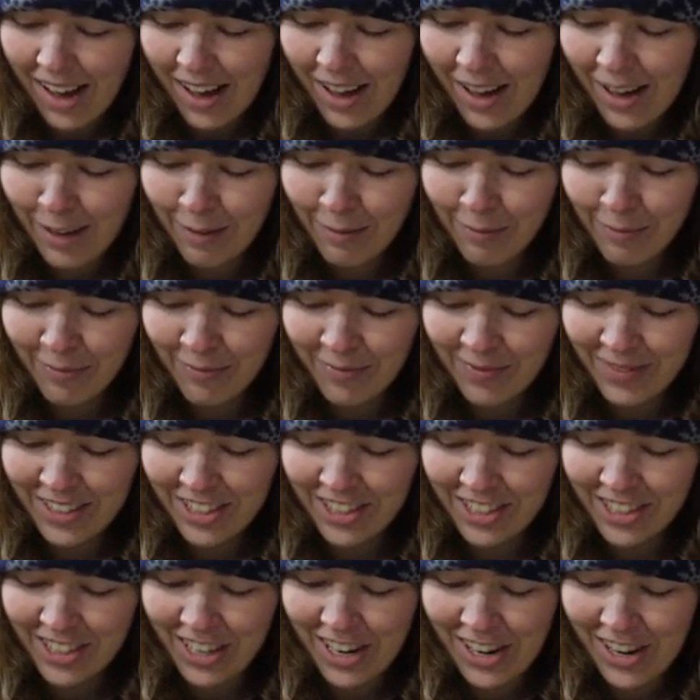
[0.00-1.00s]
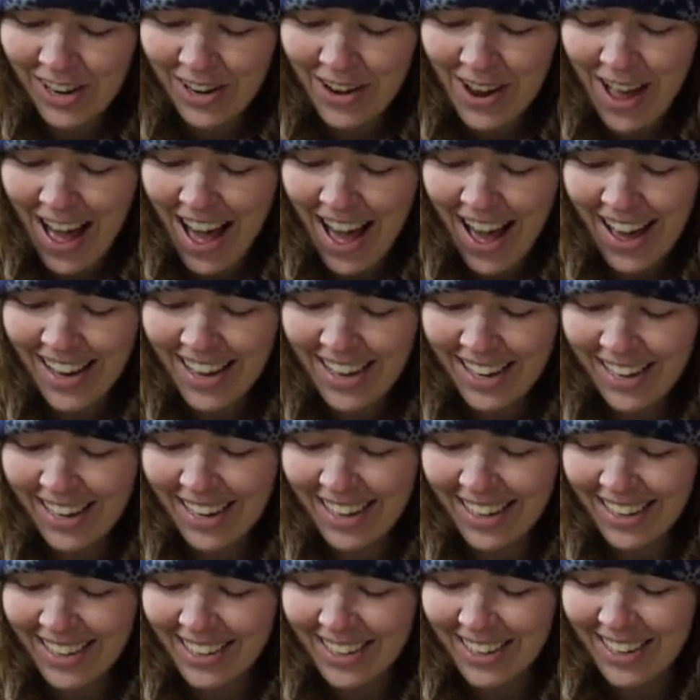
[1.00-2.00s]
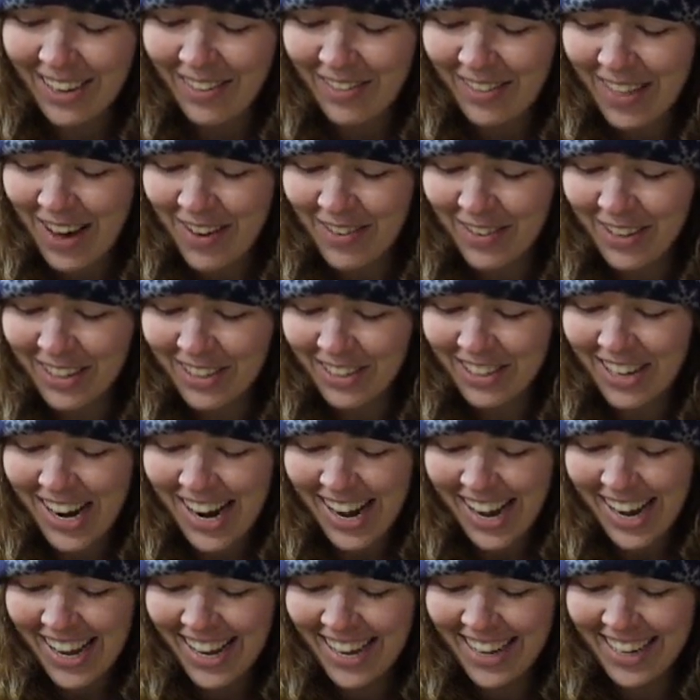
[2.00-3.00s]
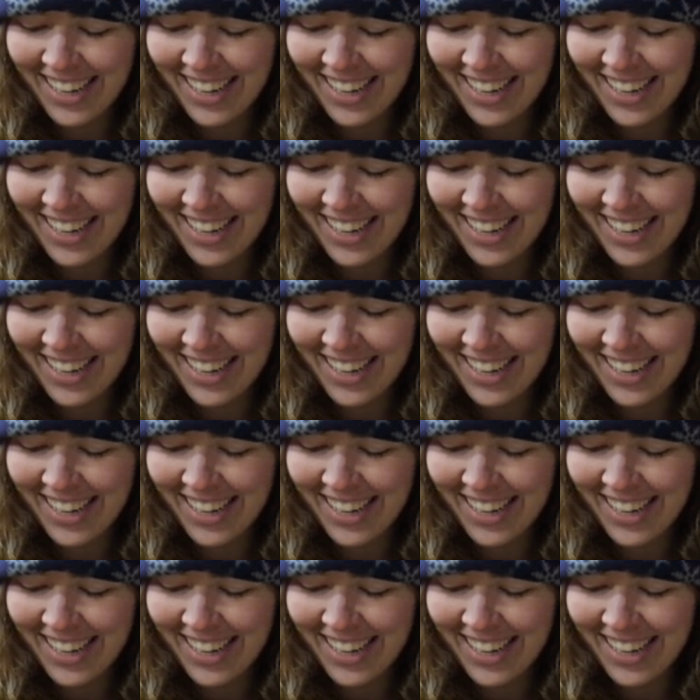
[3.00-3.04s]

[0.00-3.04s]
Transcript: Um, sure, I can give that one a try.